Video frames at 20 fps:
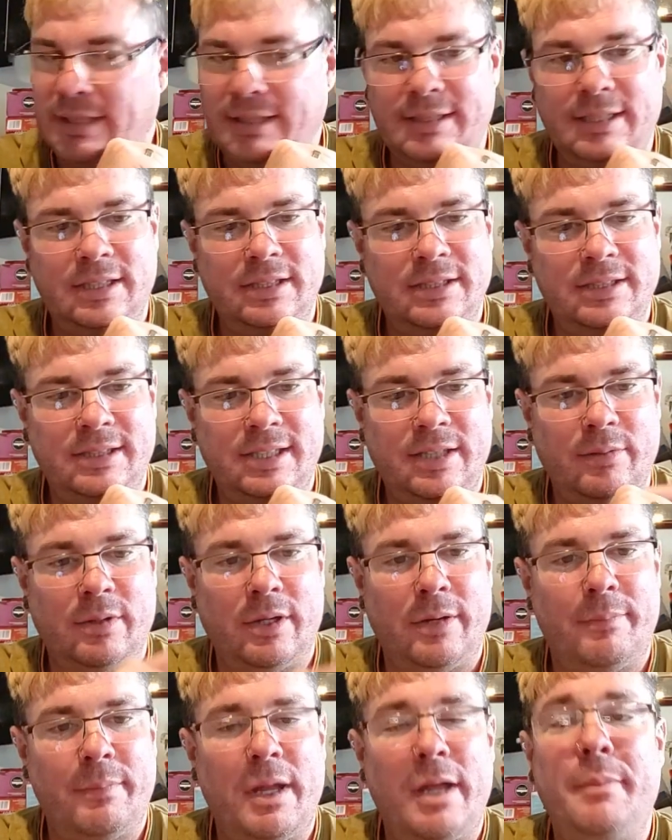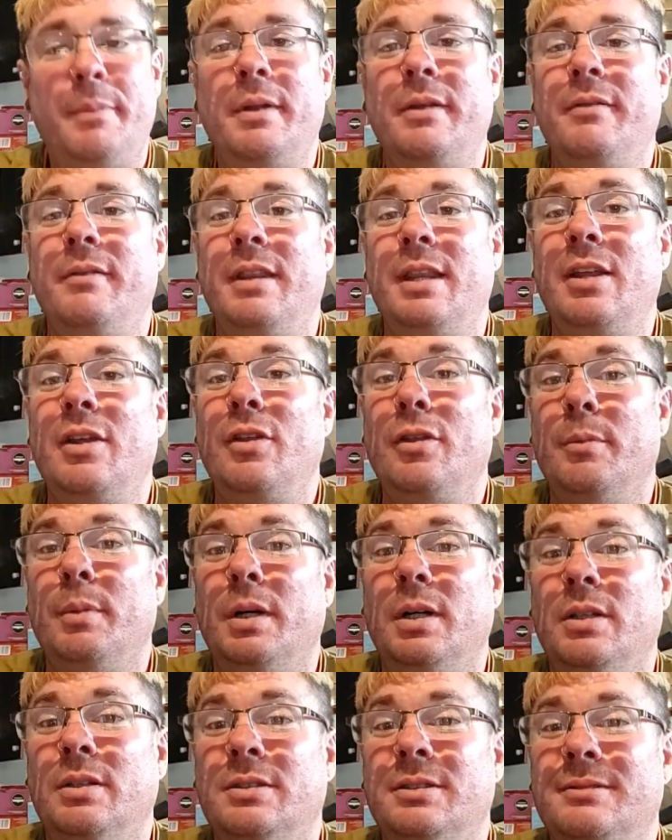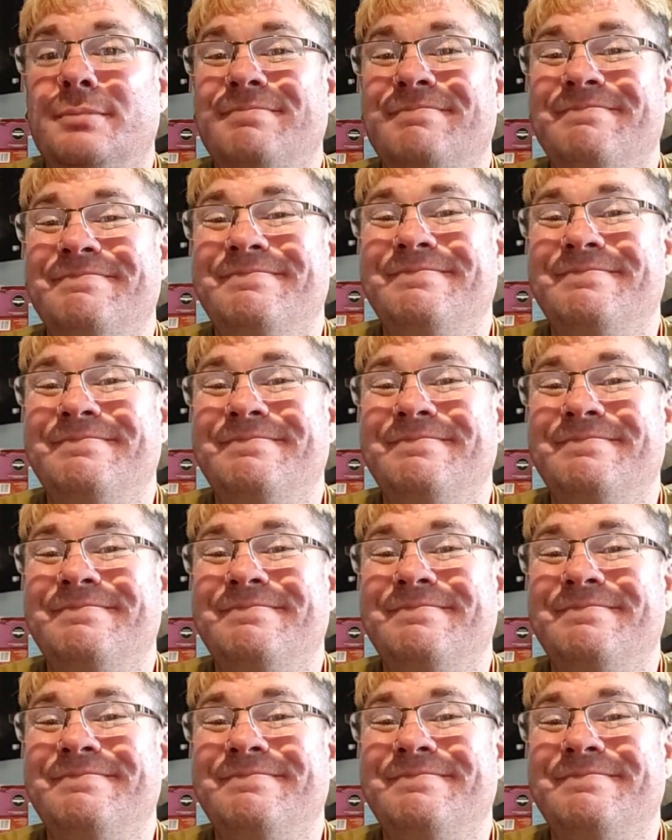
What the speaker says: I didn't see one. It may be in the other box,